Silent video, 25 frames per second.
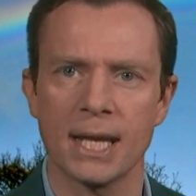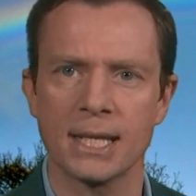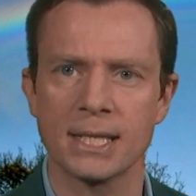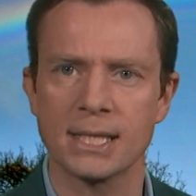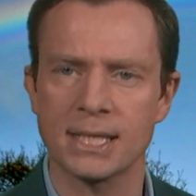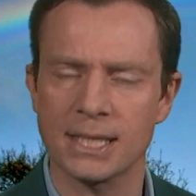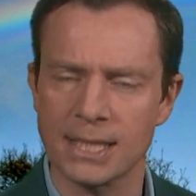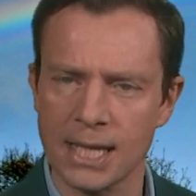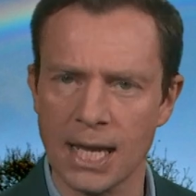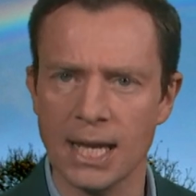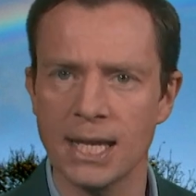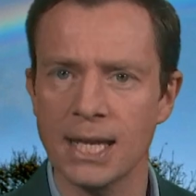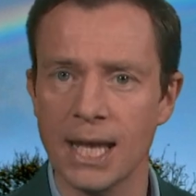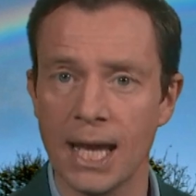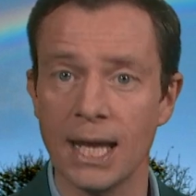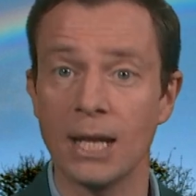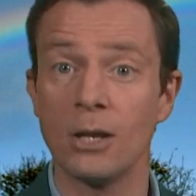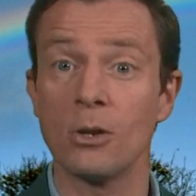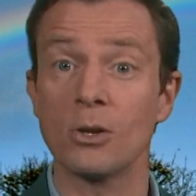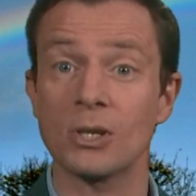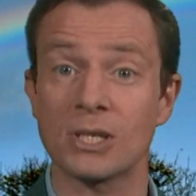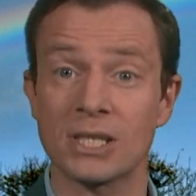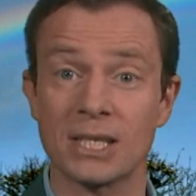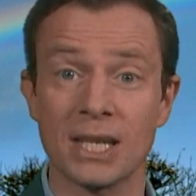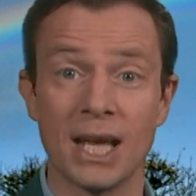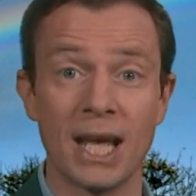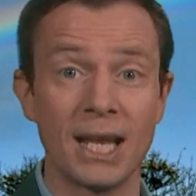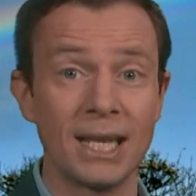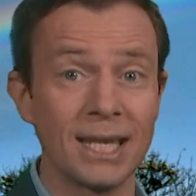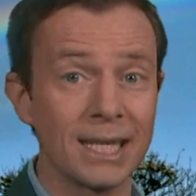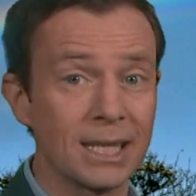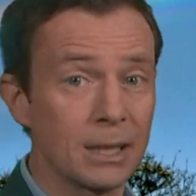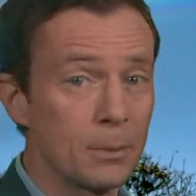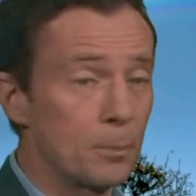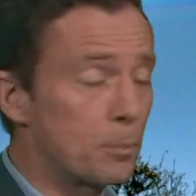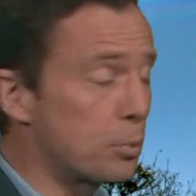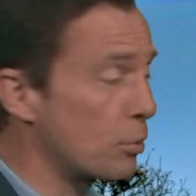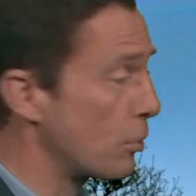and Sunday looks a
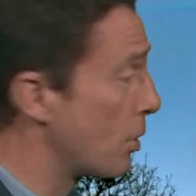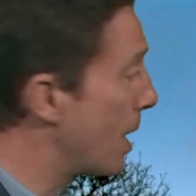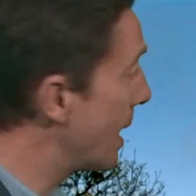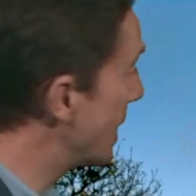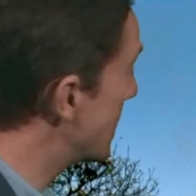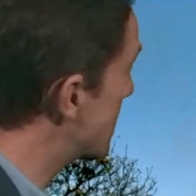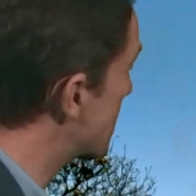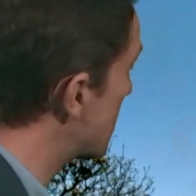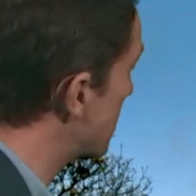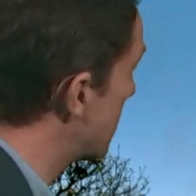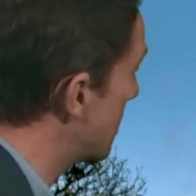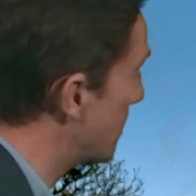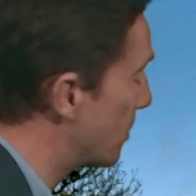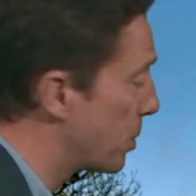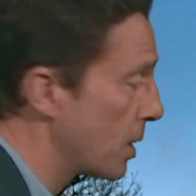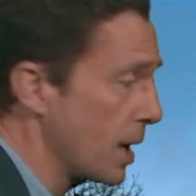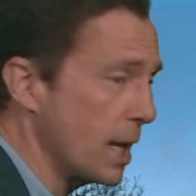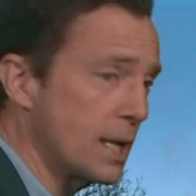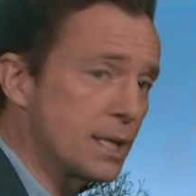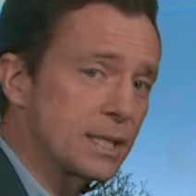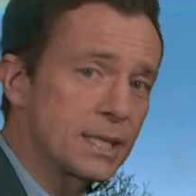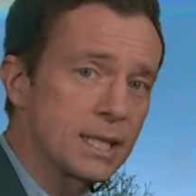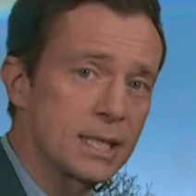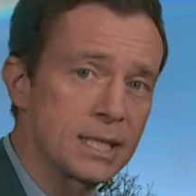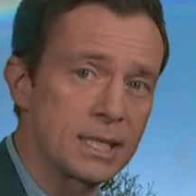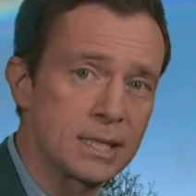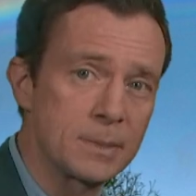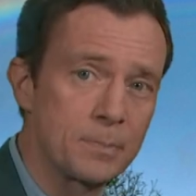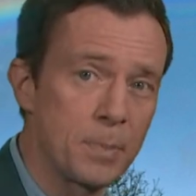little brighter in places,